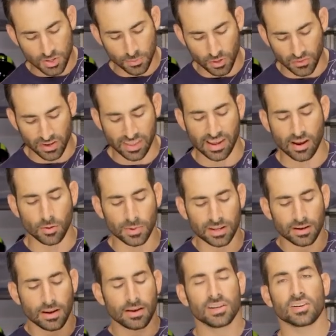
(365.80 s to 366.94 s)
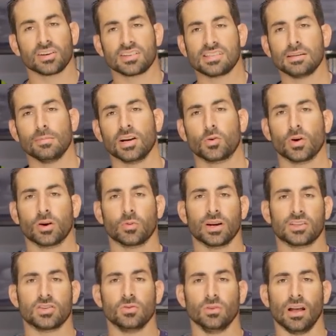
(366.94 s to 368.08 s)
as we move into the helmet, you're going to see my
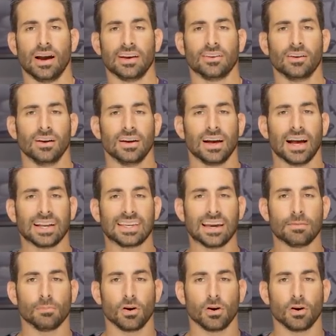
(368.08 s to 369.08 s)
quick two-liner. Again,